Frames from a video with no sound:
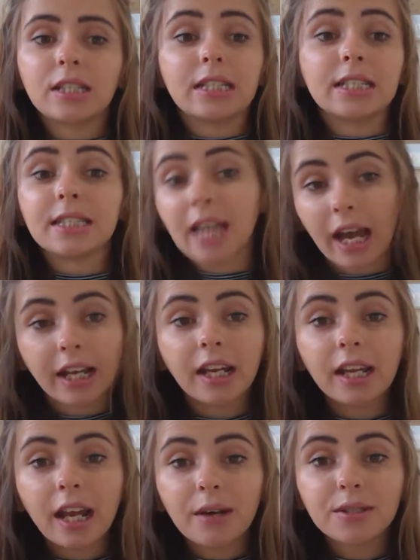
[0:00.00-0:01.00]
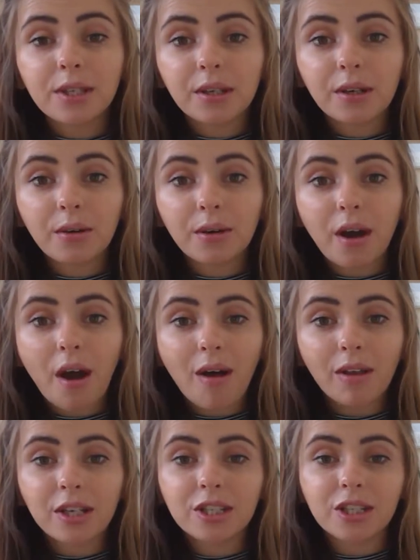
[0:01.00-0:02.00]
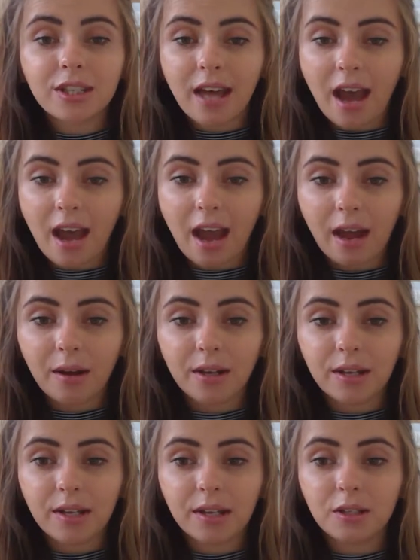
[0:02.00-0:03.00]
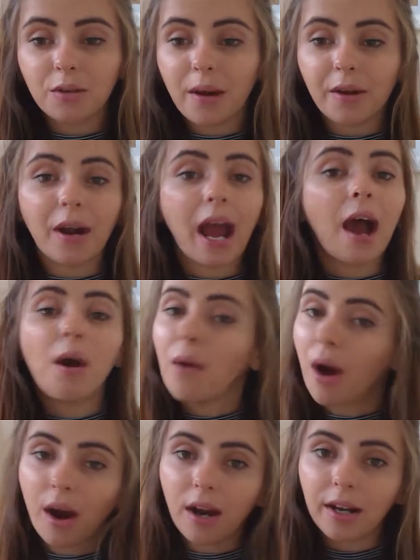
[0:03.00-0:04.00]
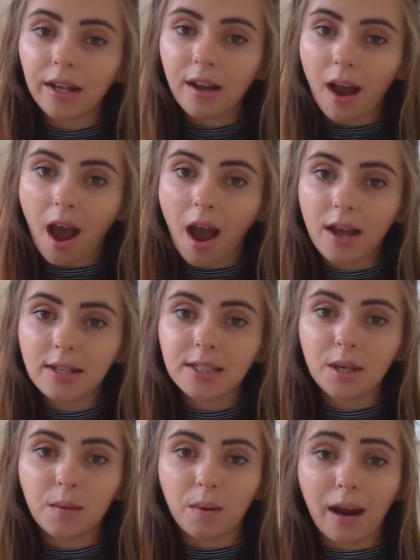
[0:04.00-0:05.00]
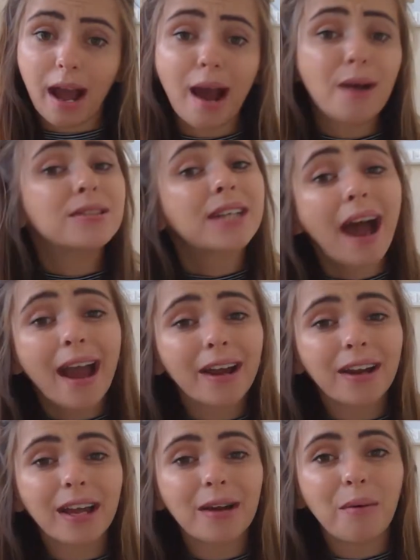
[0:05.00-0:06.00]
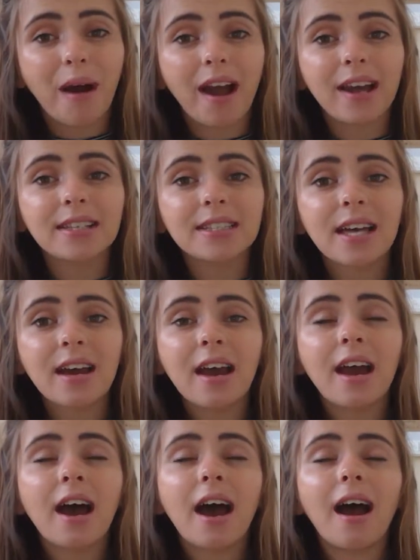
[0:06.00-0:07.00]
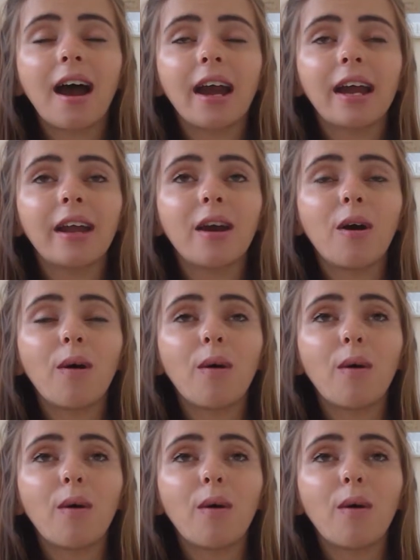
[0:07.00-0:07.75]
decided I was going to go to college and that I, no matter how hard it got or how tired I was, I